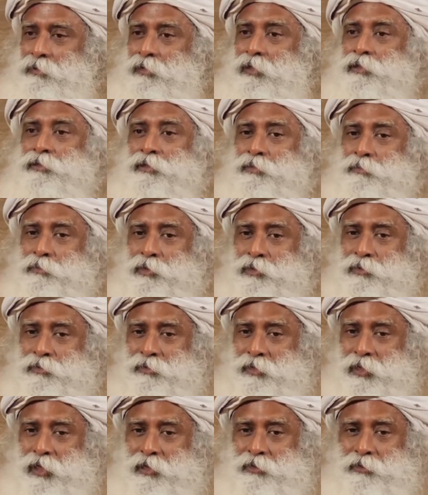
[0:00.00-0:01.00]
Does it mean to
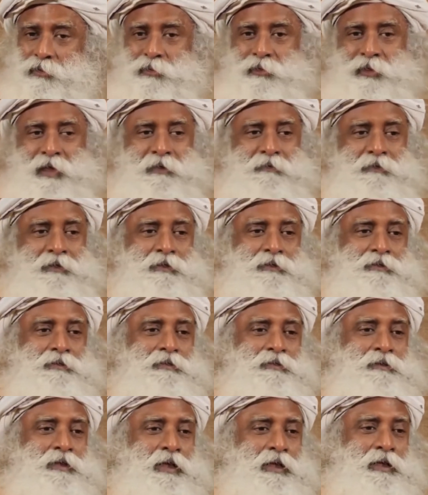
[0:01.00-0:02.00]
say I don't have… a,
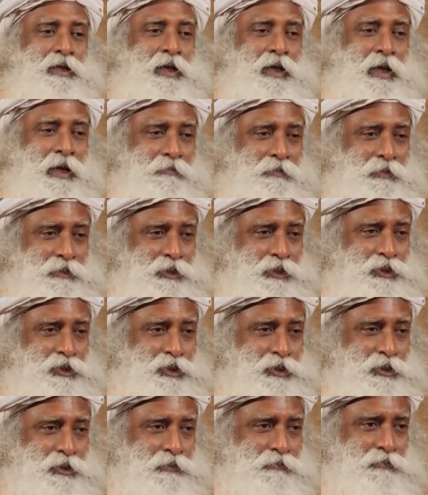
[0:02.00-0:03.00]
I have
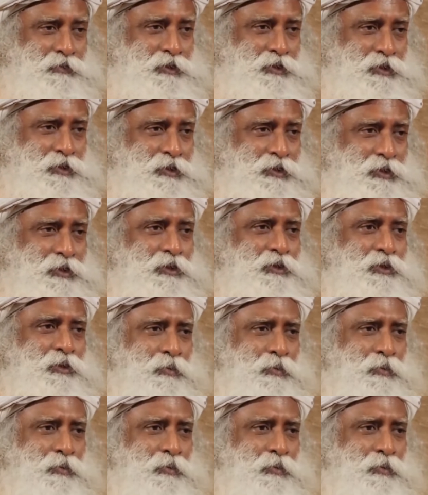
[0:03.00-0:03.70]
attention deficiency?